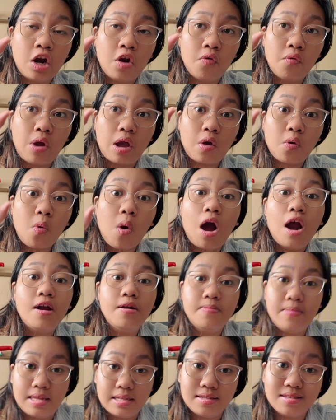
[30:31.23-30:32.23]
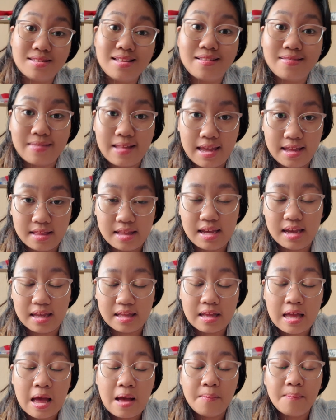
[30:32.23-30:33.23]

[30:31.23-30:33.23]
requirements that they need.